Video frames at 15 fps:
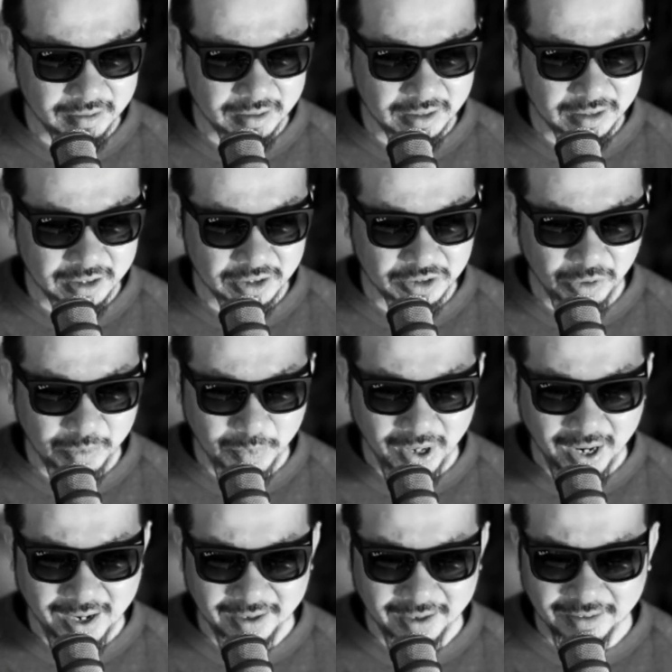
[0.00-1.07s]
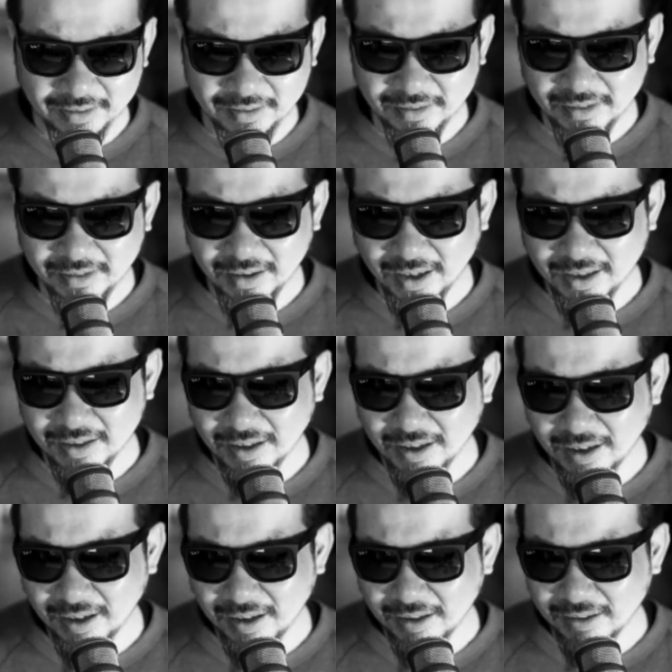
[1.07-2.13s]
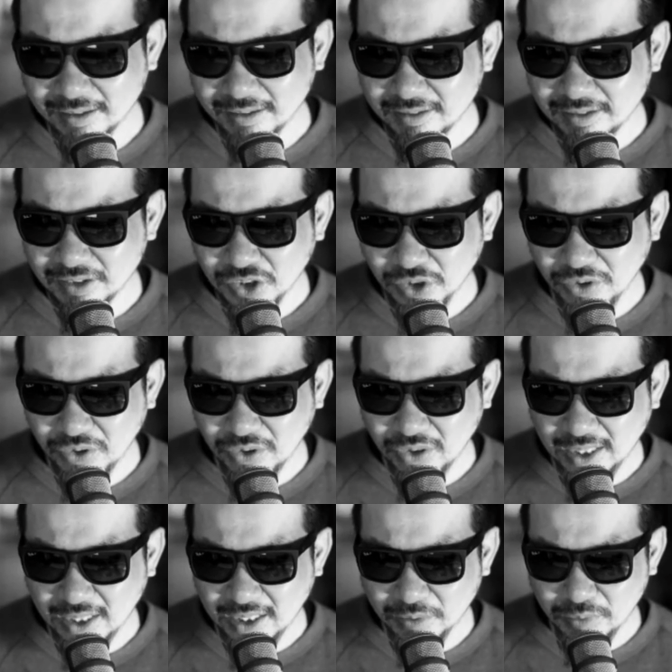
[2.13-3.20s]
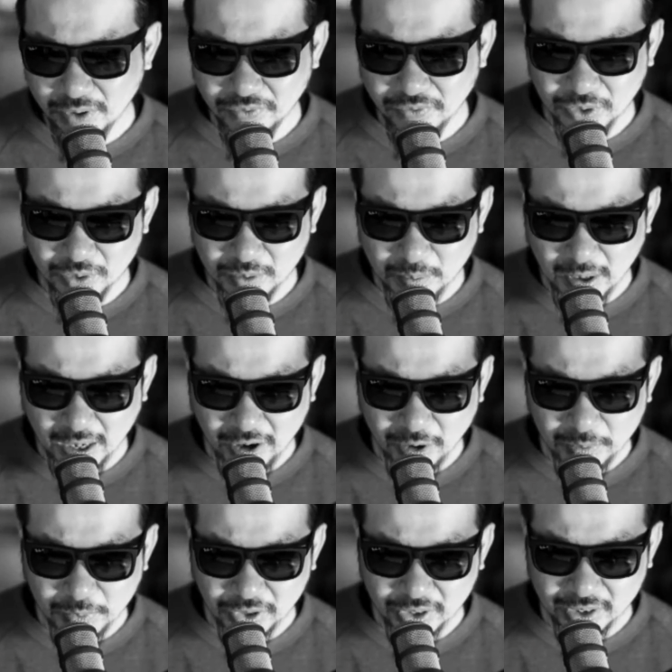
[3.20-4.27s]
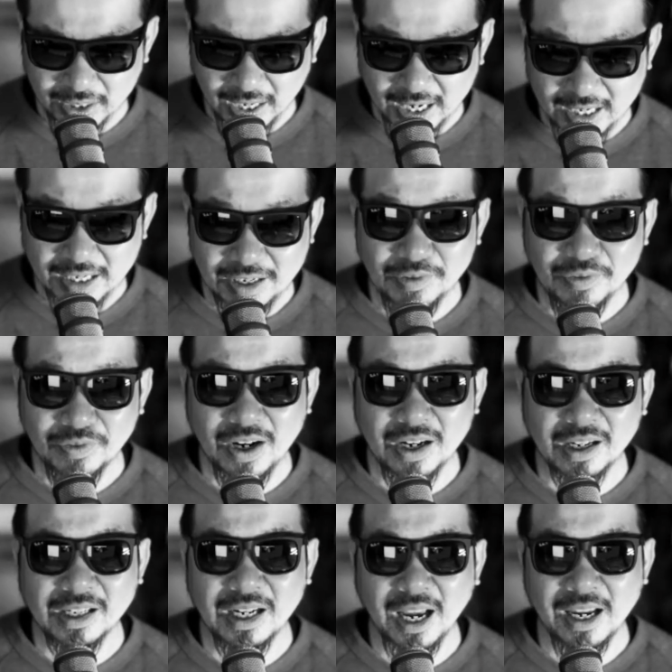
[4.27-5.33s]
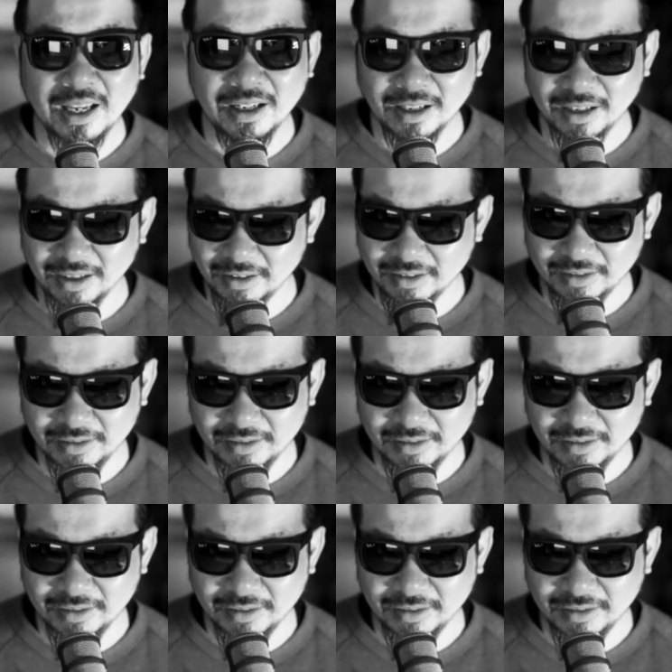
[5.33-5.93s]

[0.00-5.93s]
just don't buy it. And so he reviewed Biomutant and he fucking hated it.